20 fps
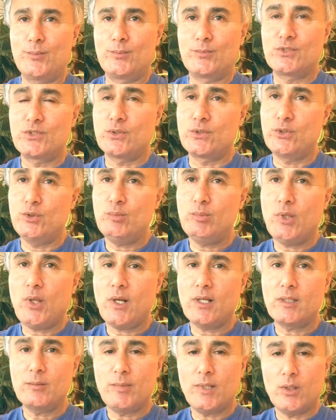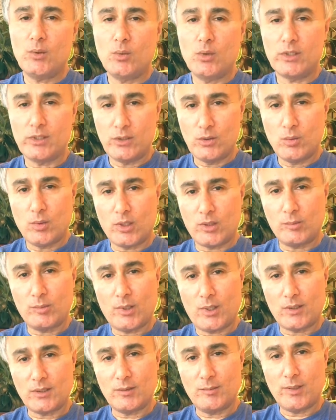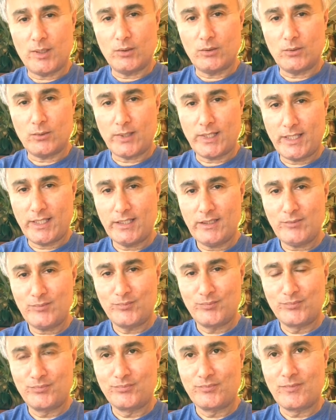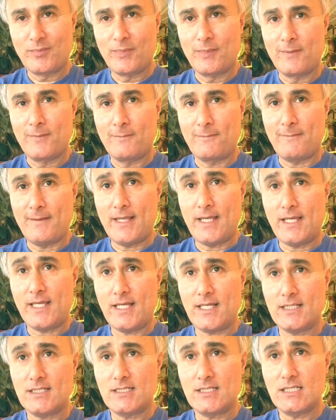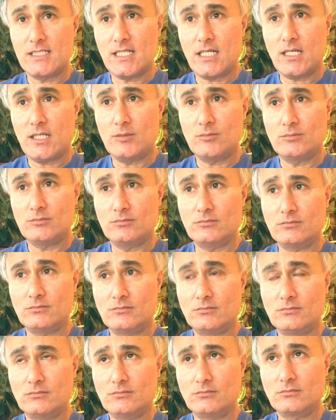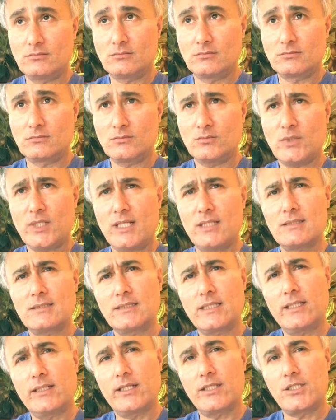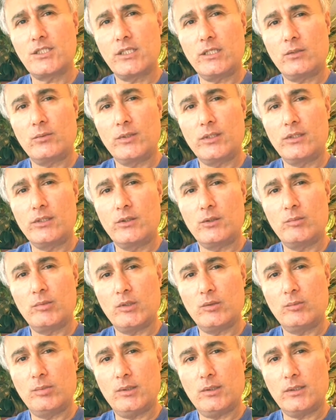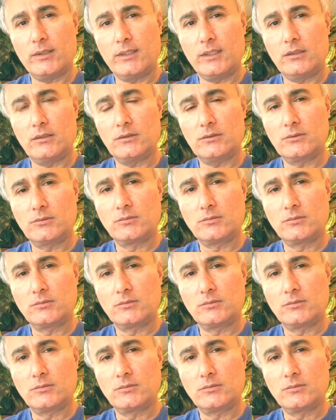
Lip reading: So you blog about what you want to blog about, okay? And what else can I share with you about blogging?